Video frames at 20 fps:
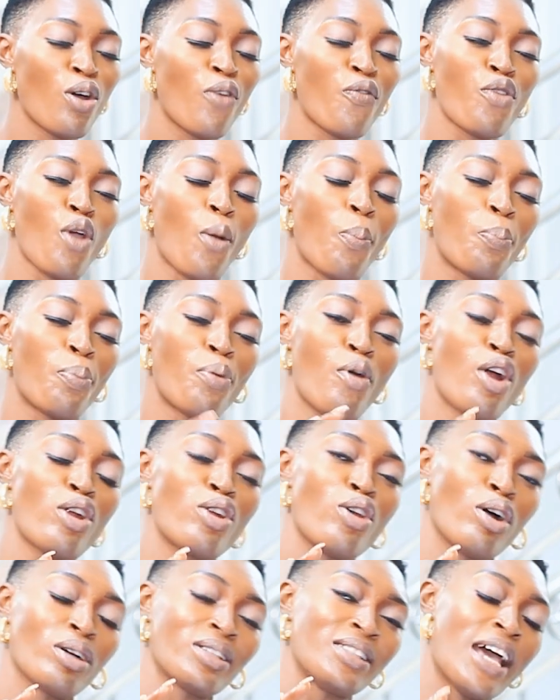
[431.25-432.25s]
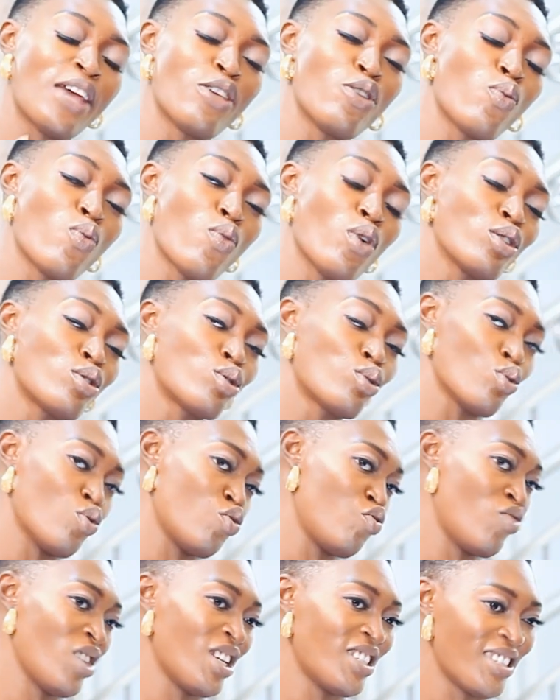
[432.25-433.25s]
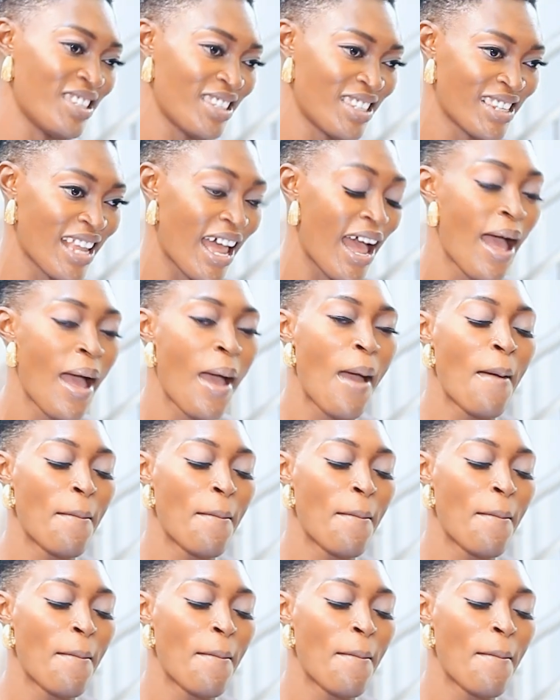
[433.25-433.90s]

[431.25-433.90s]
of your product that you want to register.